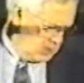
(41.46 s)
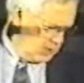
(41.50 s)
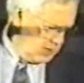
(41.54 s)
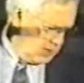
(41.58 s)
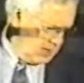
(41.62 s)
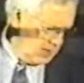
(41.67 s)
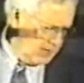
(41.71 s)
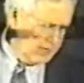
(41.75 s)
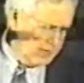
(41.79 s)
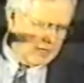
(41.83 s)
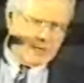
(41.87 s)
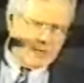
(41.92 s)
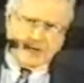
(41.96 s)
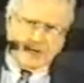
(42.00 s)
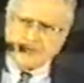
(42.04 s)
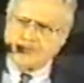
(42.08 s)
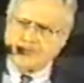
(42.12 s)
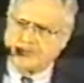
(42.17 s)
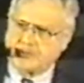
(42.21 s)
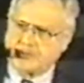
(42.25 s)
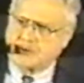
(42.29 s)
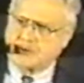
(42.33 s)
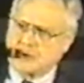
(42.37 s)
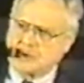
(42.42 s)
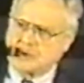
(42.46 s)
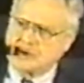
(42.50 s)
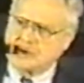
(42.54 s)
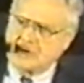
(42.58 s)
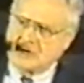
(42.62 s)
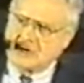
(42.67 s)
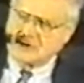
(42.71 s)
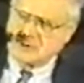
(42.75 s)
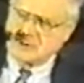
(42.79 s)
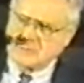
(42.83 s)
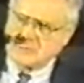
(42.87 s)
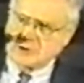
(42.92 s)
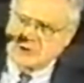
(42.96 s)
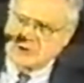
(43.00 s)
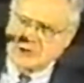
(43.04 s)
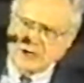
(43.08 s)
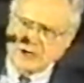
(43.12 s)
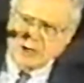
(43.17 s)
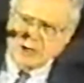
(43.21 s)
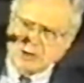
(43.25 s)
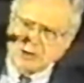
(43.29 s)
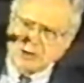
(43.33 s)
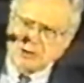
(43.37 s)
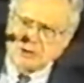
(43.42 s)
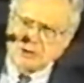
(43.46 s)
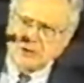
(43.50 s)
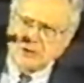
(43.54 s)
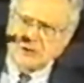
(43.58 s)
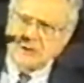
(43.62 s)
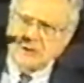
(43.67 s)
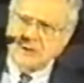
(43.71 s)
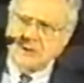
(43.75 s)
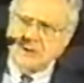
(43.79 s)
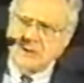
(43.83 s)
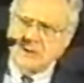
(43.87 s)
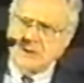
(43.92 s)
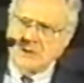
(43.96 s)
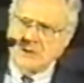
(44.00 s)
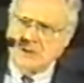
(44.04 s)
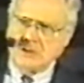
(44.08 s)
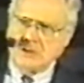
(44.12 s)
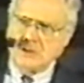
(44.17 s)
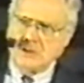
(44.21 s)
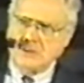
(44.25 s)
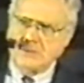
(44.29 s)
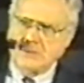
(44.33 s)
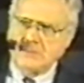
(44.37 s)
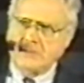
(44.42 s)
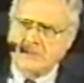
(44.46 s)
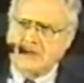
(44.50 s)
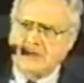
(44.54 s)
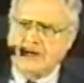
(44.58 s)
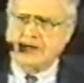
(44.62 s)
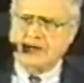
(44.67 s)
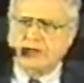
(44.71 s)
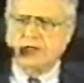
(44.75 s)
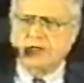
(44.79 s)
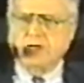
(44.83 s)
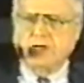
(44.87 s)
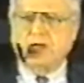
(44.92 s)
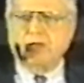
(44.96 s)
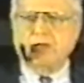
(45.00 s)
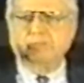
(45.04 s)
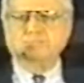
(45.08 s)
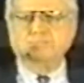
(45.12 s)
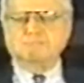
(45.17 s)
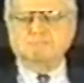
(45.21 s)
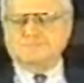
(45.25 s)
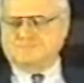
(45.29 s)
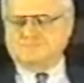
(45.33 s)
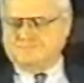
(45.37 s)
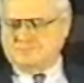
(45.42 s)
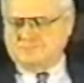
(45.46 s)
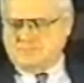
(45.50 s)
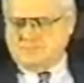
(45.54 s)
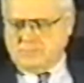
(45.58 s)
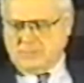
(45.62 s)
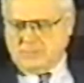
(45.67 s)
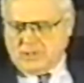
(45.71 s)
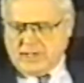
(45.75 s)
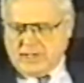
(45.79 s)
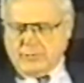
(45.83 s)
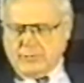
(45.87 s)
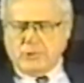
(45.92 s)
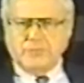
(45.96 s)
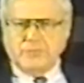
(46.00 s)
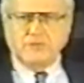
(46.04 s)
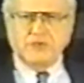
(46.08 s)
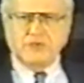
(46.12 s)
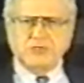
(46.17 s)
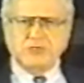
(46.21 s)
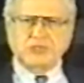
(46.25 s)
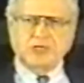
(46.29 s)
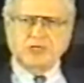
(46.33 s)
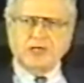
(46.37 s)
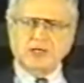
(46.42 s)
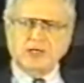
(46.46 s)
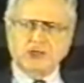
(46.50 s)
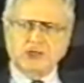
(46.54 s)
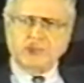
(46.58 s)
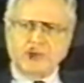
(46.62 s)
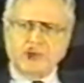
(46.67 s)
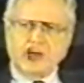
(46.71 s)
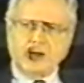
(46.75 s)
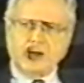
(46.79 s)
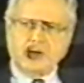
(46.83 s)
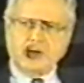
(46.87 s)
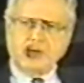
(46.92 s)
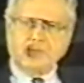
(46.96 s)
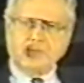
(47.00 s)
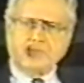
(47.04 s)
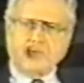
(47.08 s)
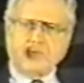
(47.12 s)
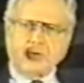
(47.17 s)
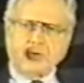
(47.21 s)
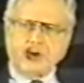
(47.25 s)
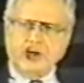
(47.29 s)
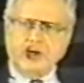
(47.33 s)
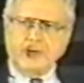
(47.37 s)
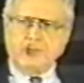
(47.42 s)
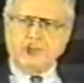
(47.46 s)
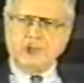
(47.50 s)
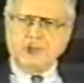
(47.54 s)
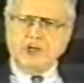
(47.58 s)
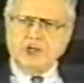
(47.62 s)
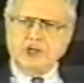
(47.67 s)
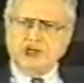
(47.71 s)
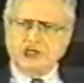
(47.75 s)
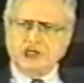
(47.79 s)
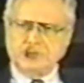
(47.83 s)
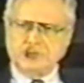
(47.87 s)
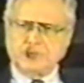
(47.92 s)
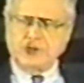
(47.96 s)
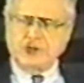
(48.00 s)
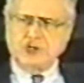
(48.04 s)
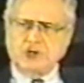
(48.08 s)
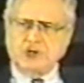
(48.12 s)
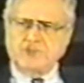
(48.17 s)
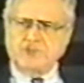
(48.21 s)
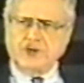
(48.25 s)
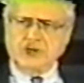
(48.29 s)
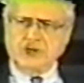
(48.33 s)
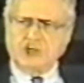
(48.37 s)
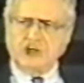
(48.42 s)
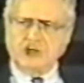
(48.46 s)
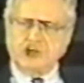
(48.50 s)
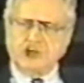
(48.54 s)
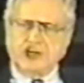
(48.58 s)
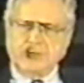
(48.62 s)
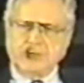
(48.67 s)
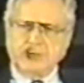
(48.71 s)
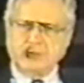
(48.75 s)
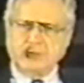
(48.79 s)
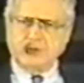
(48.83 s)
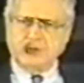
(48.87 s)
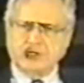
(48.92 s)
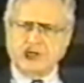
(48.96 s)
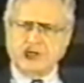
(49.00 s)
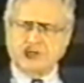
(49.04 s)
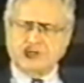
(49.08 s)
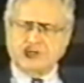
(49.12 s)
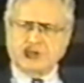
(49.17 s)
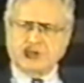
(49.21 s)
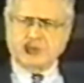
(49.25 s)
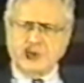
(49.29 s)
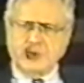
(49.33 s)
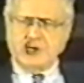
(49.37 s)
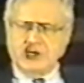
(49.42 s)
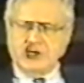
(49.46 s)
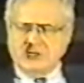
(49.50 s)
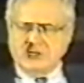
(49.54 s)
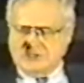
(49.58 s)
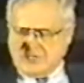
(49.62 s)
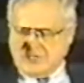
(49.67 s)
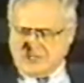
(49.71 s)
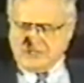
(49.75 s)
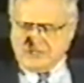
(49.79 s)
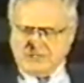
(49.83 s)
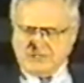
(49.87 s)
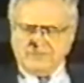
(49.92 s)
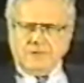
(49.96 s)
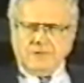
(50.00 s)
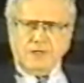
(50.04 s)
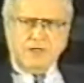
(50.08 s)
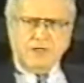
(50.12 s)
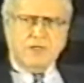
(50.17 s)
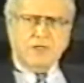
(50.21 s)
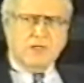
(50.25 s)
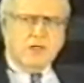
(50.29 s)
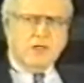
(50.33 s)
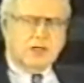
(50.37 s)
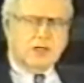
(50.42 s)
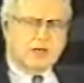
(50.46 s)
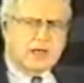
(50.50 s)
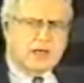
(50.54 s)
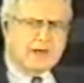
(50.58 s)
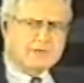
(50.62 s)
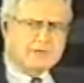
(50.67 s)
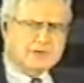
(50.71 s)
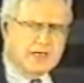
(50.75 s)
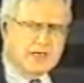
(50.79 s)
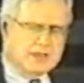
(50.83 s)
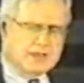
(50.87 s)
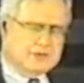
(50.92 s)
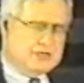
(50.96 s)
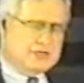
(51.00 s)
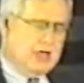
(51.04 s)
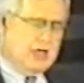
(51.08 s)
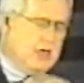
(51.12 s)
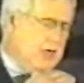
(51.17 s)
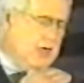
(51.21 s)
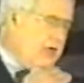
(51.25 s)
I told Dr. MacDonald that I would investigate the matter for him. He had just been convicted and was sentenced to 3 consecutive life sentences.